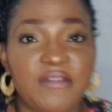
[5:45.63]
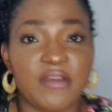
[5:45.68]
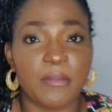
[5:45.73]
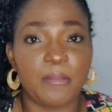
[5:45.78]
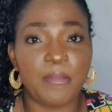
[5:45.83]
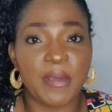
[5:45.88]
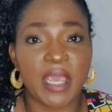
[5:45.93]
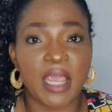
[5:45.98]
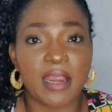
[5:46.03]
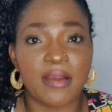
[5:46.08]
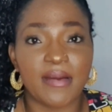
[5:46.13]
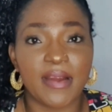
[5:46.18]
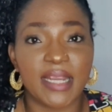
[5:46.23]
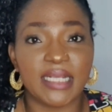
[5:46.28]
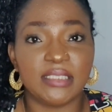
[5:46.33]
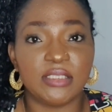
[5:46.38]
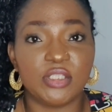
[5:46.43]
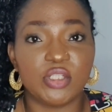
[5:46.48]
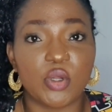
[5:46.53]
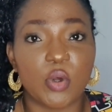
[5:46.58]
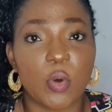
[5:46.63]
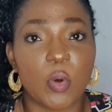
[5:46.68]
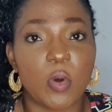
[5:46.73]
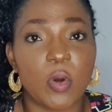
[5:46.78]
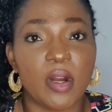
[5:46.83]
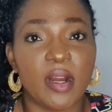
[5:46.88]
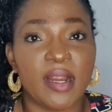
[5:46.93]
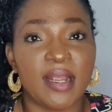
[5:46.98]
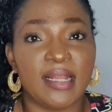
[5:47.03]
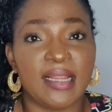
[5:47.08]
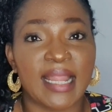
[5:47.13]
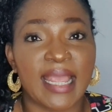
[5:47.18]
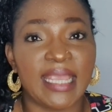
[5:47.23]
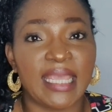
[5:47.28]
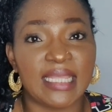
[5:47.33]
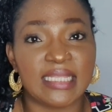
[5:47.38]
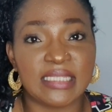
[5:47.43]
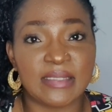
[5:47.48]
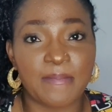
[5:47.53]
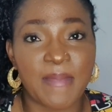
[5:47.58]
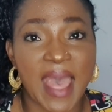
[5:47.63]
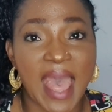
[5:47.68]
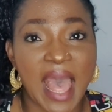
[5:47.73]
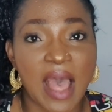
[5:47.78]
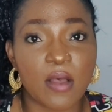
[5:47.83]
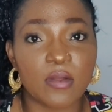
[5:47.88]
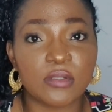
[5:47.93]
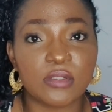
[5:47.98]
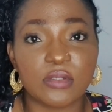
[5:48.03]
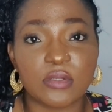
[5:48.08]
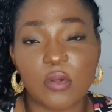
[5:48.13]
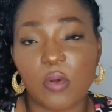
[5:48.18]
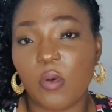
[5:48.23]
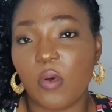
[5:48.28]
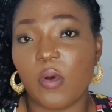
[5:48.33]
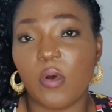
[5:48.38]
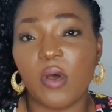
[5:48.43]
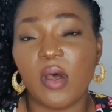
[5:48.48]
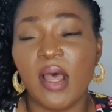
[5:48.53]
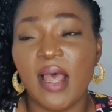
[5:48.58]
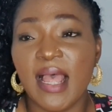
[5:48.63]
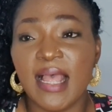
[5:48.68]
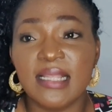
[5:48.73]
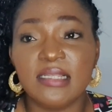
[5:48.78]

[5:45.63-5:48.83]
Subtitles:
your parent or like a spouse or